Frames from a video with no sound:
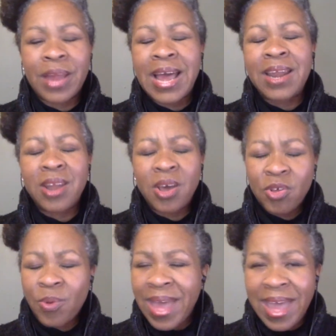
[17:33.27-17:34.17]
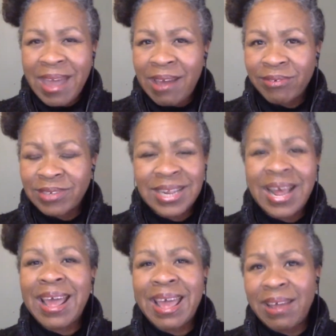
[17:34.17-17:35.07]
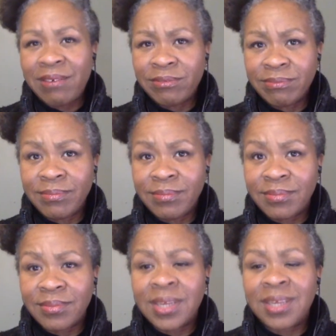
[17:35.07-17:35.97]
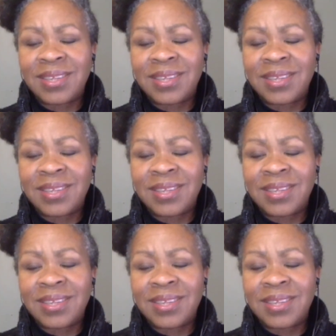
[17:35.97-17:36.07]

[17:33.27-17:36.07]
I know you have, because I have.